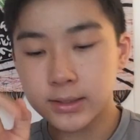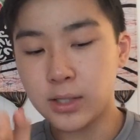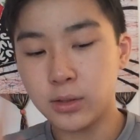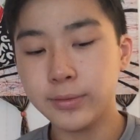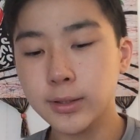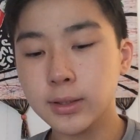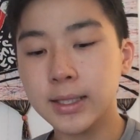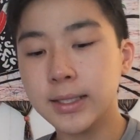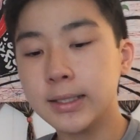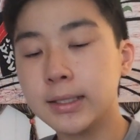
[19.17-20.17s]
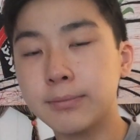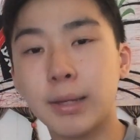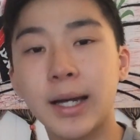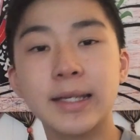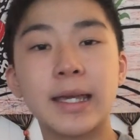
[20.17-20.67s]
Now, if you're thinking of
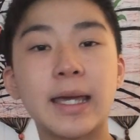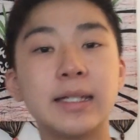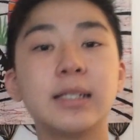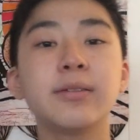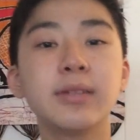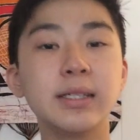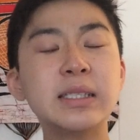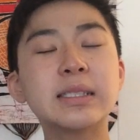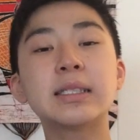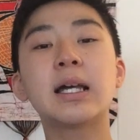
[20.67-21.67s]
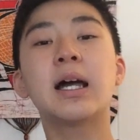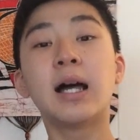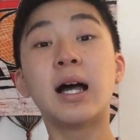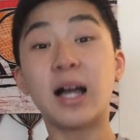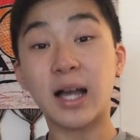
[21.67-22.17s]
buying any of these,
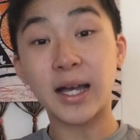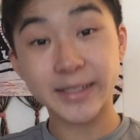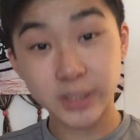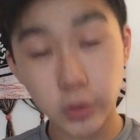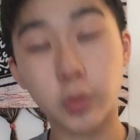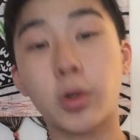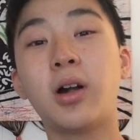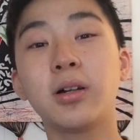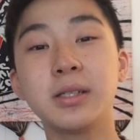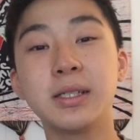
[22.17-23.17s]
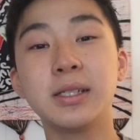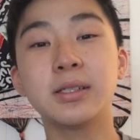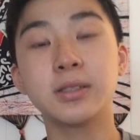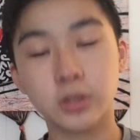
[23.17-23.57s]
I strongly